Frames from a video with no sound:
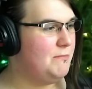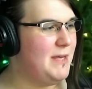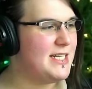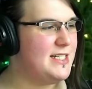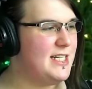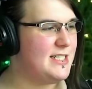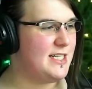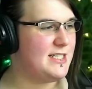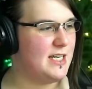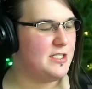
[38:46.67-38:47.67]
Mix
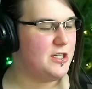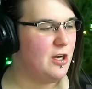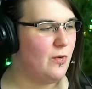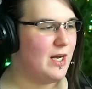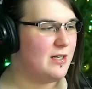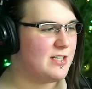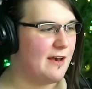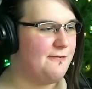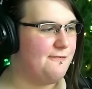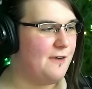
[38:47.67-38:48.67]
Dizzy says, you know what else
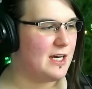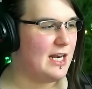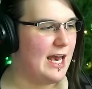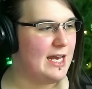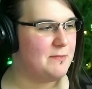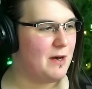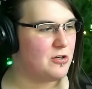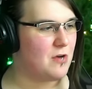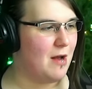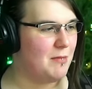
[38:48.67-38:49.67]
I fucking hate about
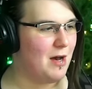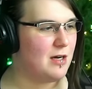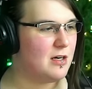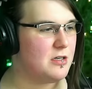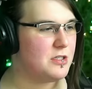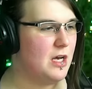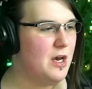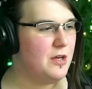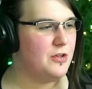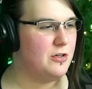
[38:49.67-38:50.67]
drama mongers?
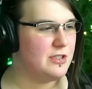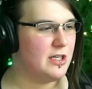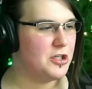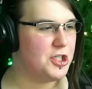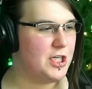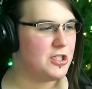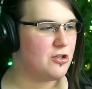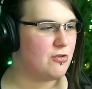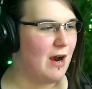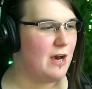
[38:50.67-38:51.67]
Those little shits
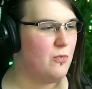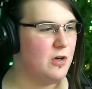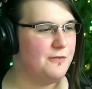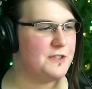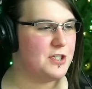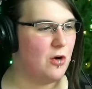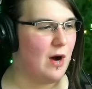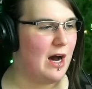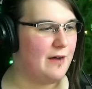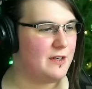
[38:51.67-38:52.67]
cry wolf so
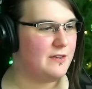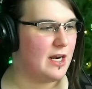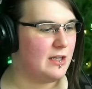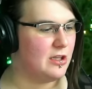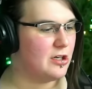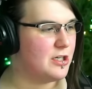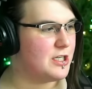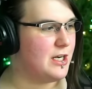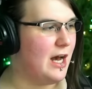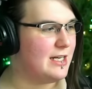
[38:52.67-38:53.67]
often that I learned
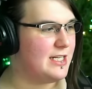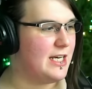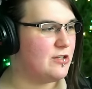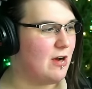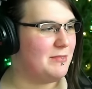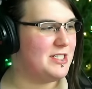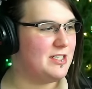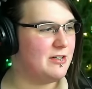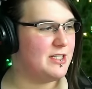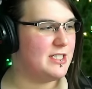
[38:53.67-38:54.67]
to not take drama
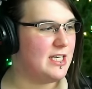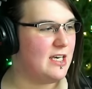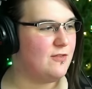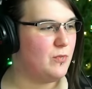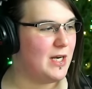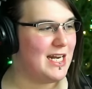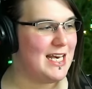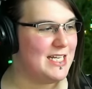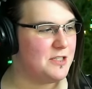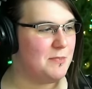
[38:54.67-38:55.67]
seriously even when it
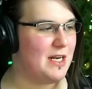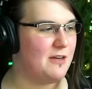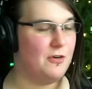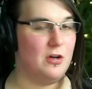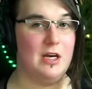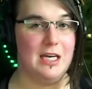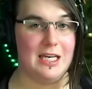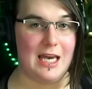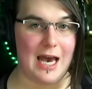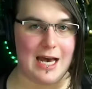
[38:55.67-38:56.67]
is meaningful.
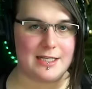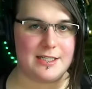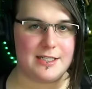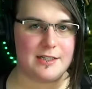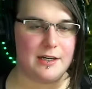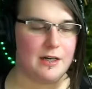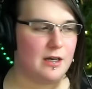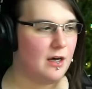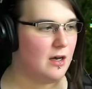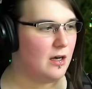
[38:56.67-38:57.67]
Yes!
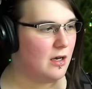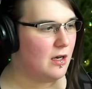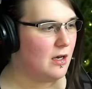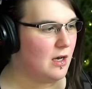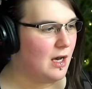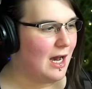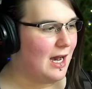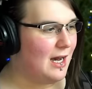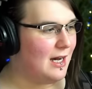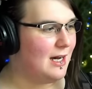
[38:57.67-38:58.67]

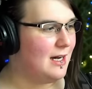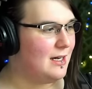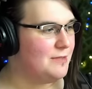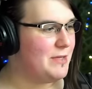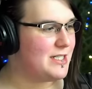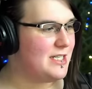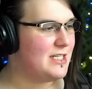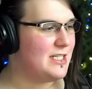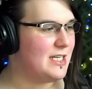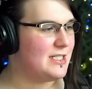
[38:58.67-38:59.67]
Uh,
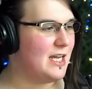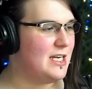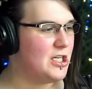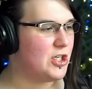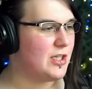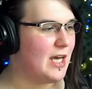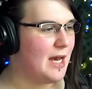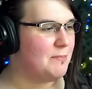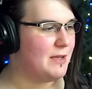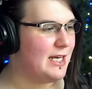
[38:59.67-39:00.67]
Dizzy says, initially
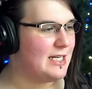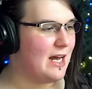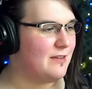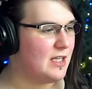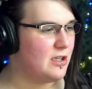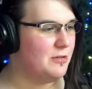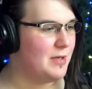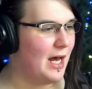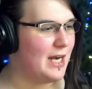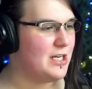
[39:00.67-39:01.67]
I played down the
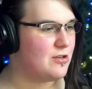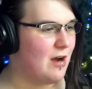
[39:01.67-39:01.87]
Illuminaughtii